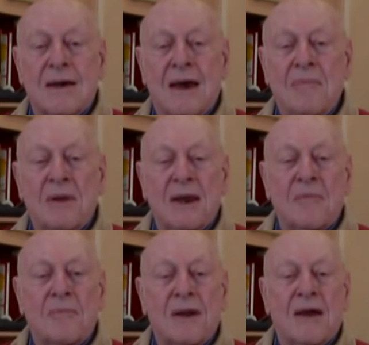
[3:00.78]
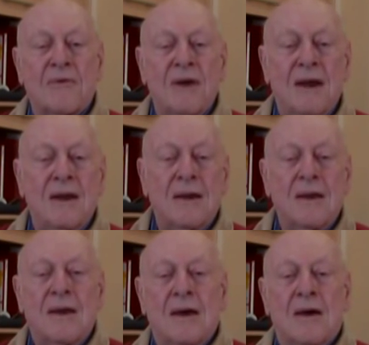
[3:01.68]
happening, but I read
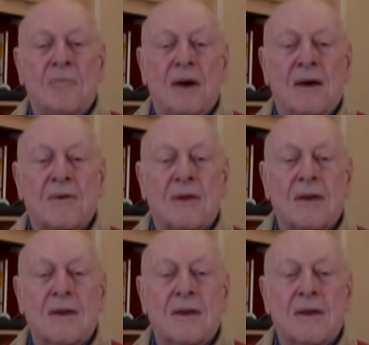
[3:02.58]
about